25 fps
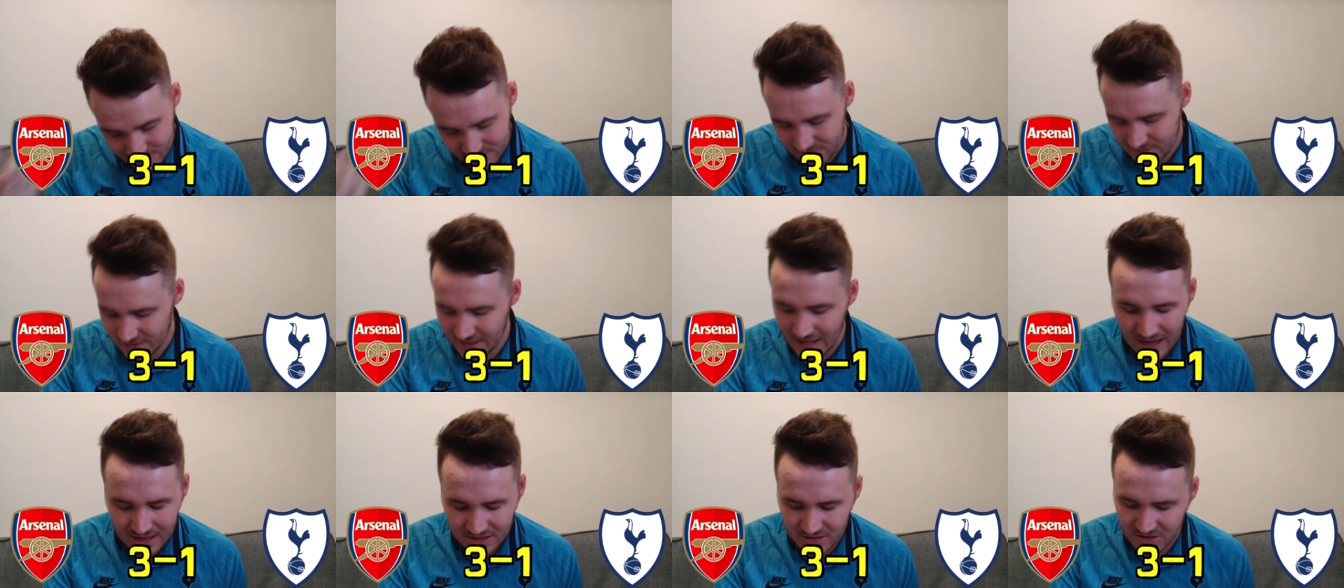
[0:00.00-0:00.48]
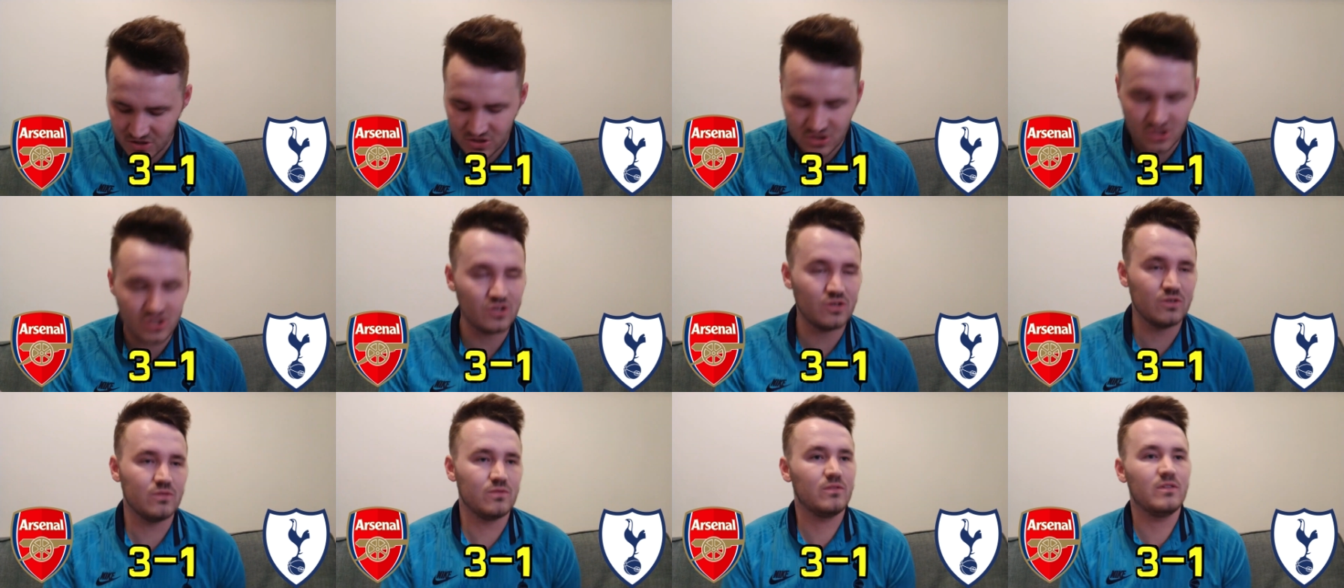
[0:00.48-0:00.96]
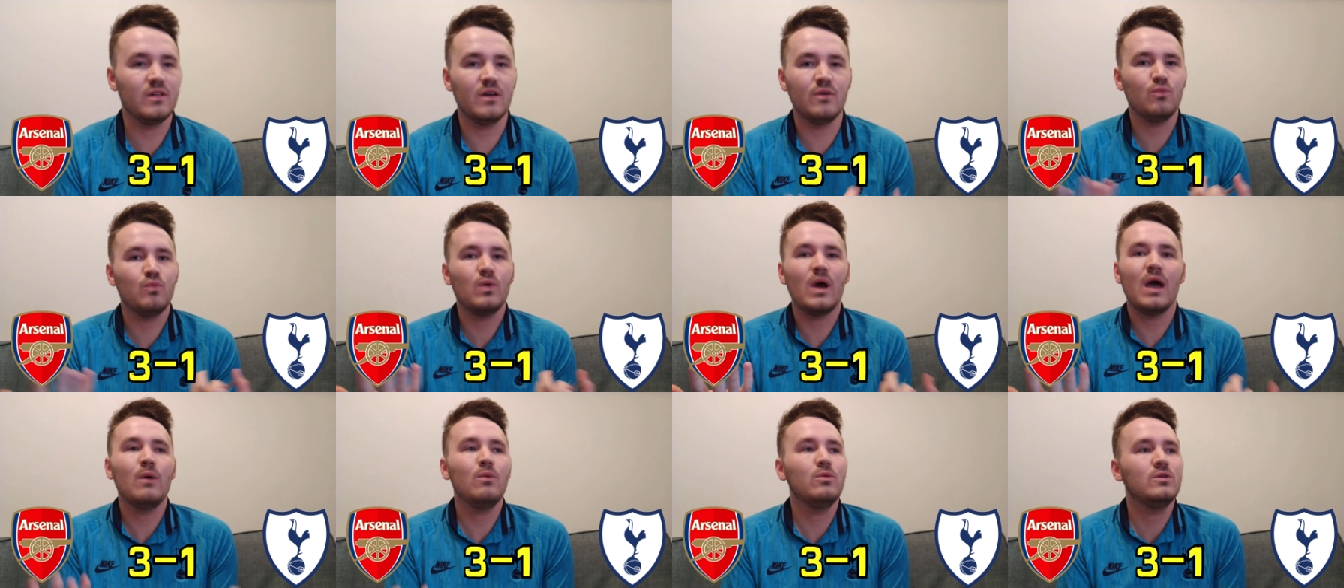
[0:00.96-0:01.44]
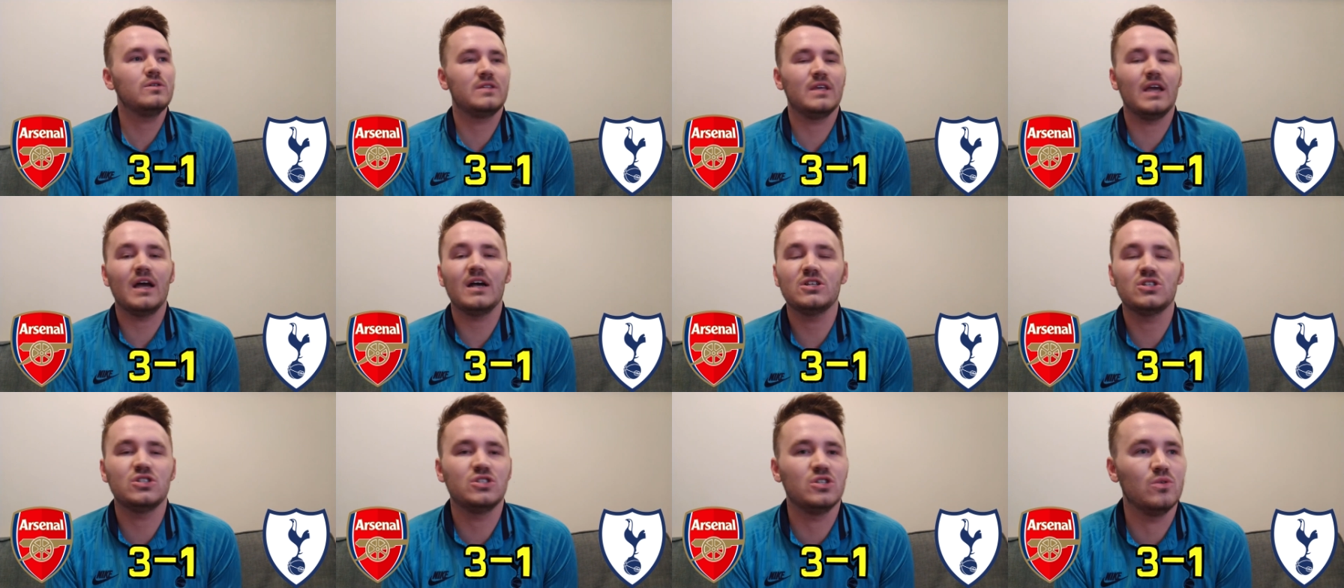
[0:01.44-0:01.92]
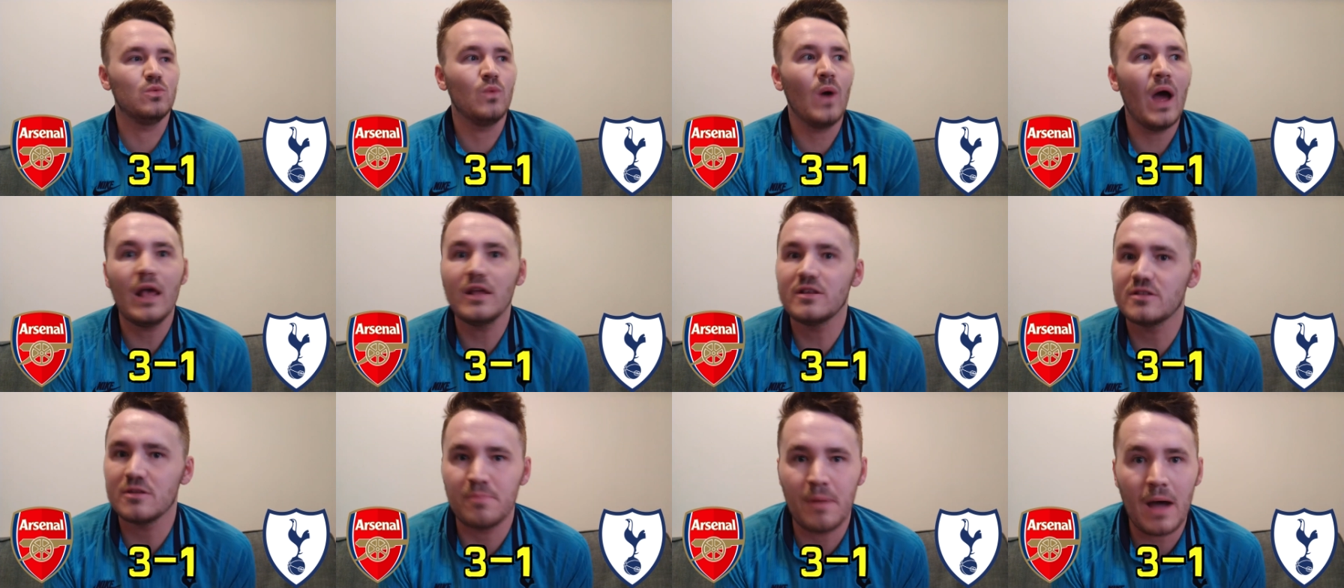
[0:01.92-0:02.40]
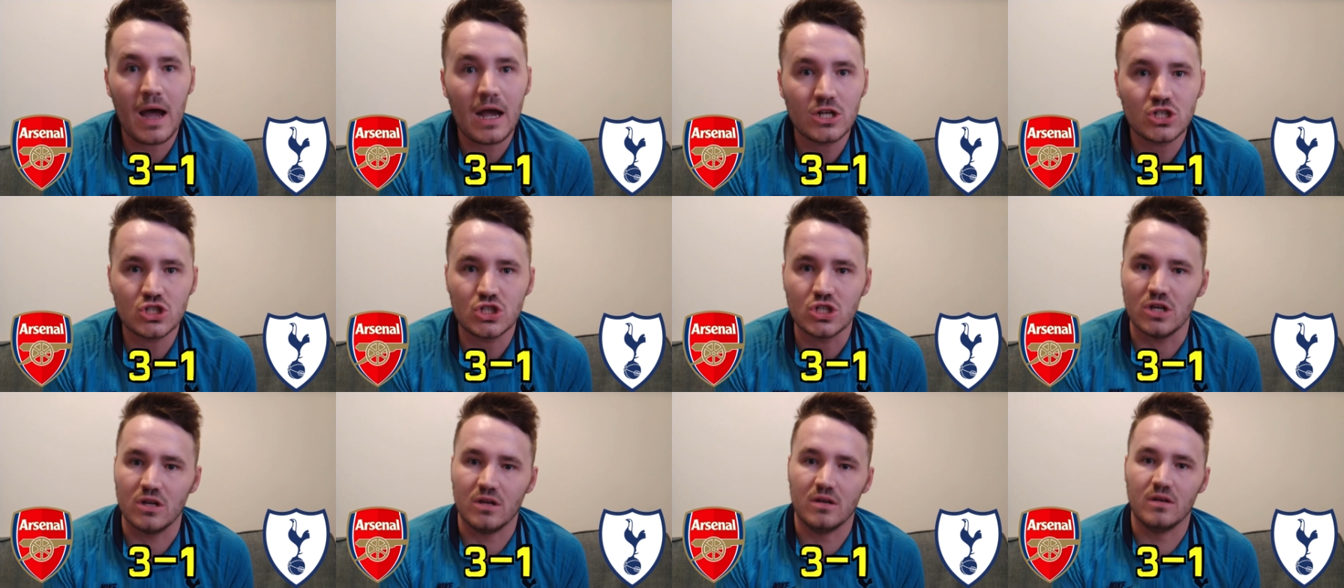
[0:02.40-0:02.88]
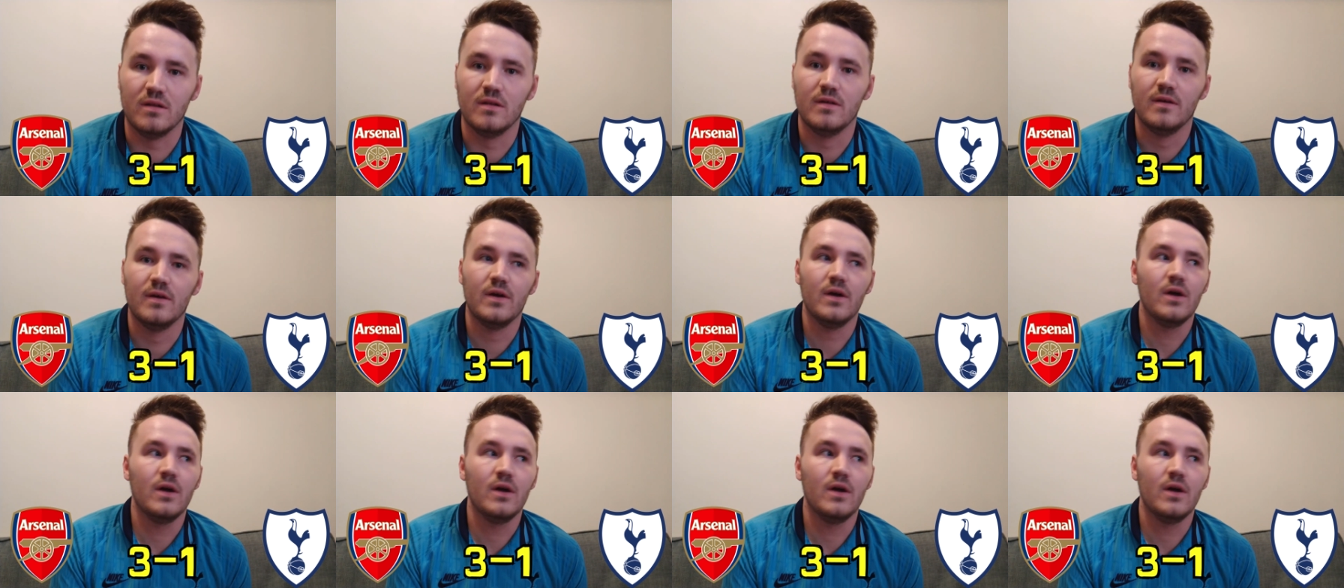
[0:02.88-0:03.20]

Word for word: the attitude. The, where was the attitude? Where's the passion?